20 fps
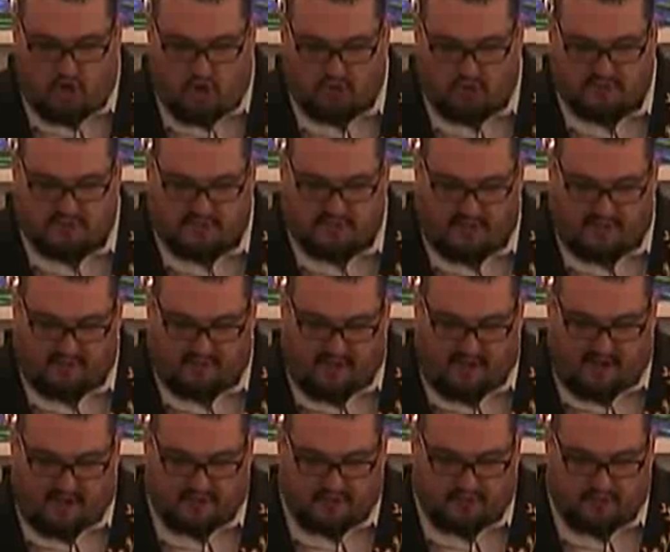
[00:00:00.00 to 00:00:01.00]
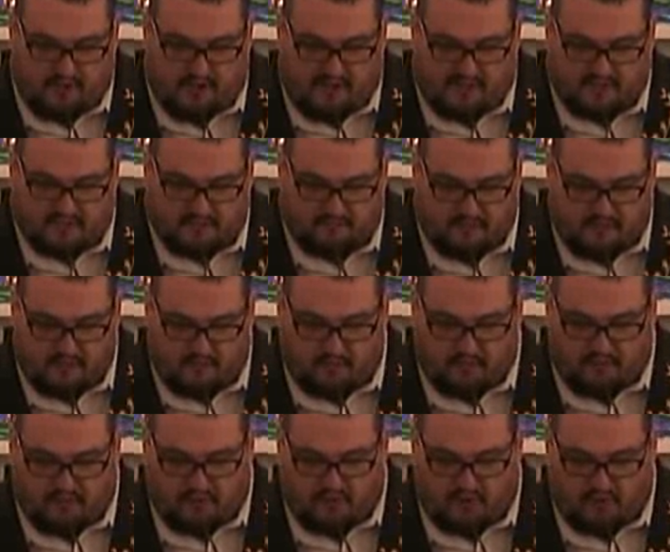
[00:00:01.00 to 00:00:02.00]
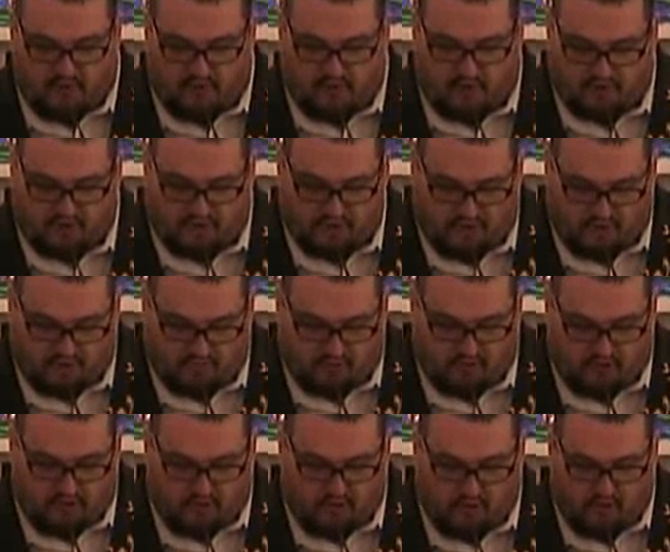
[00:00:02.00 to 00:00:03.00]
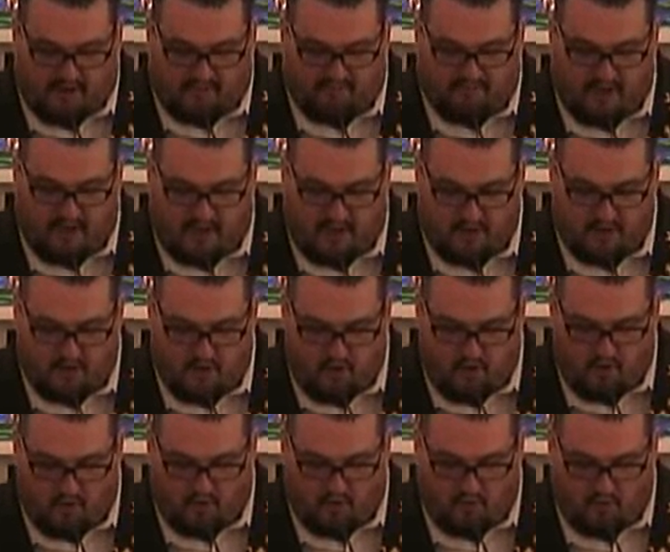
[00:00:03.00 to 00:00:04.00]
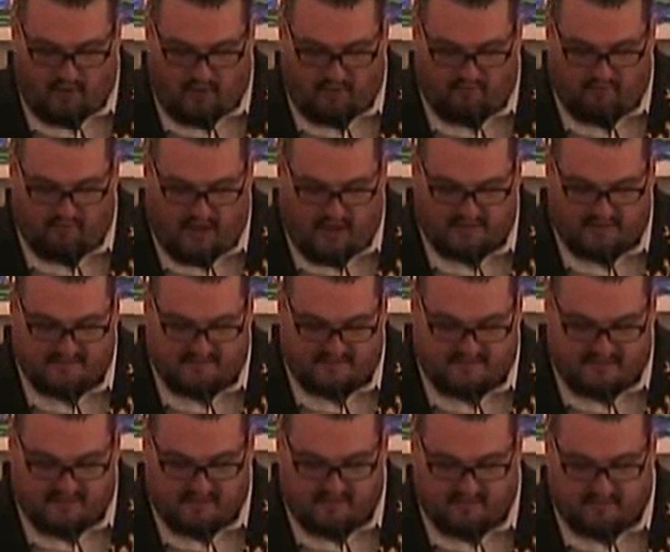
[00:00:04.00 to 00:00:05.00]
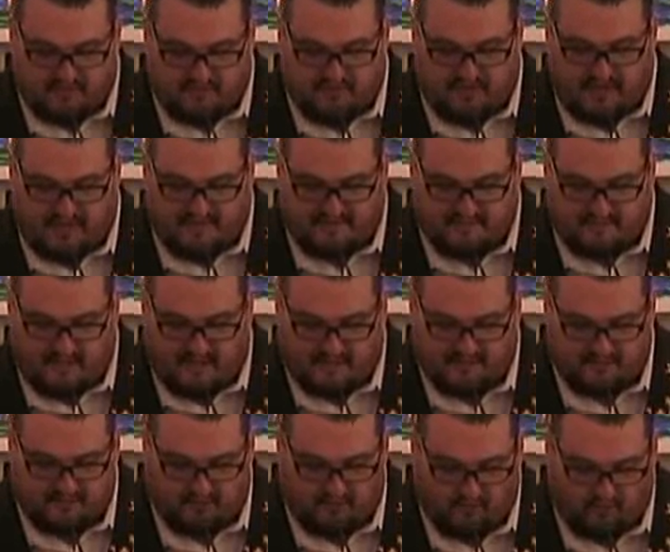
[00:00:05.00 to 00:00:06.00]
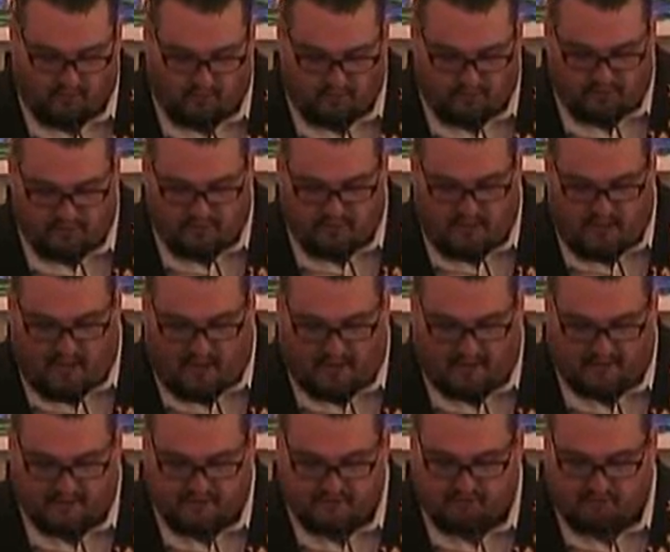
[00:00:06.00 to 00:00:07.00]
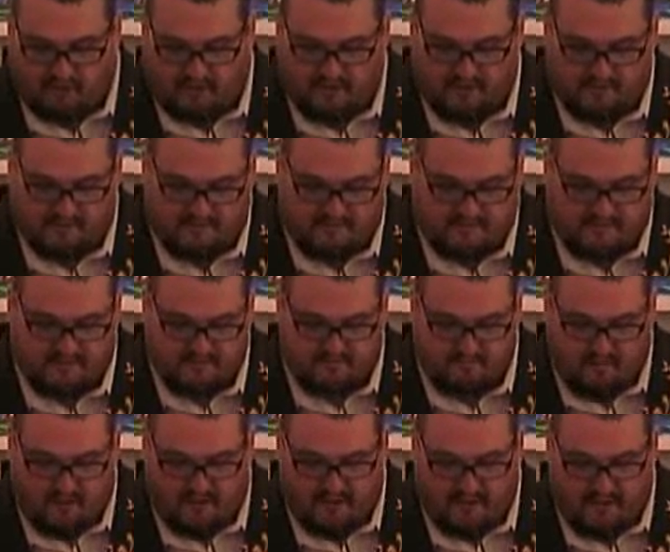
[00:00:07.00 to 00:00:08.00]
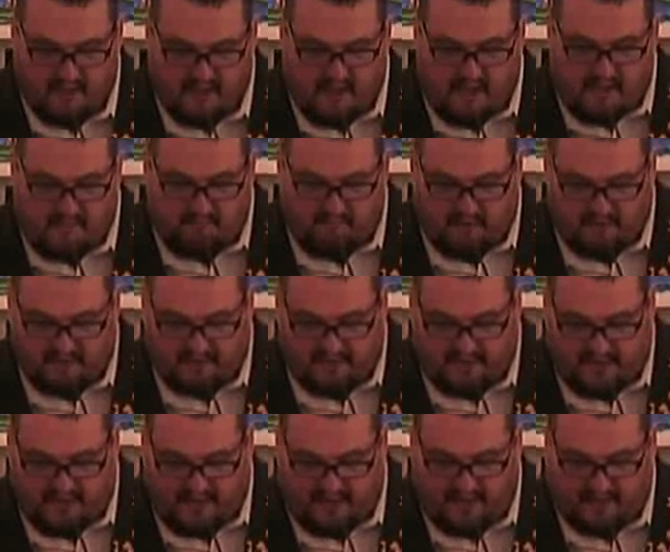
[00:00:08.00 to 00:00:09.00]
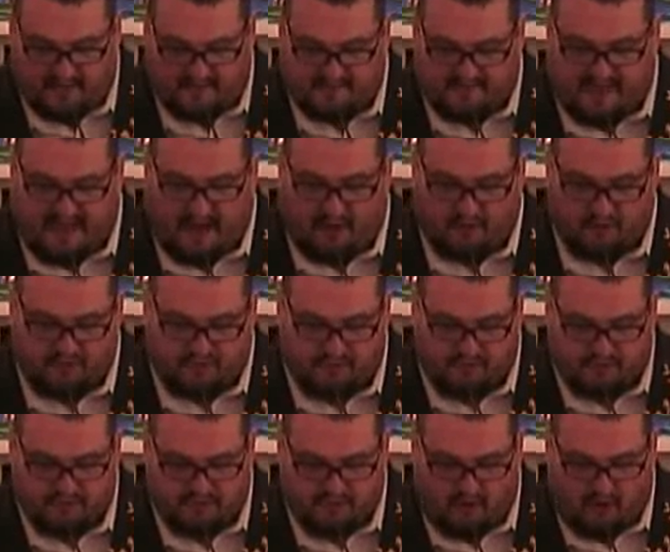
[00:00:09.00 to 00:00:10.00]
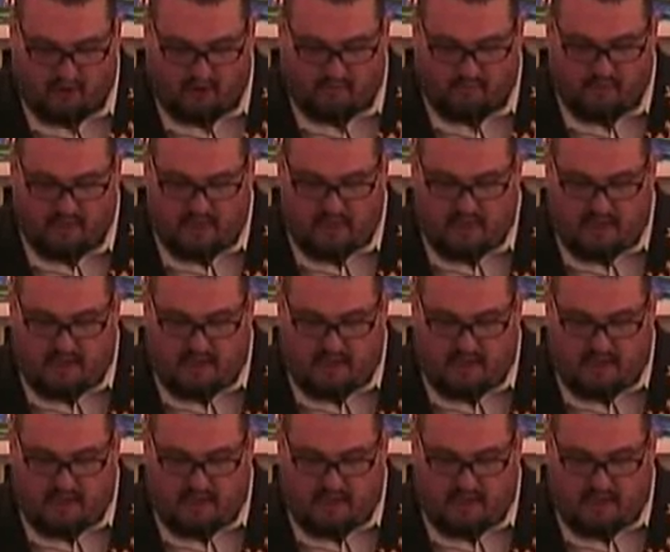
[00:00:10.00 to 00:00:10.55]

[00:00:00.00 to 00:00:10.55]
Know today that I do not speak with you, your children who have not known, who have not seen the chastising of the Lord your God, his greatness and his might, mighty hand, his outstretched arm,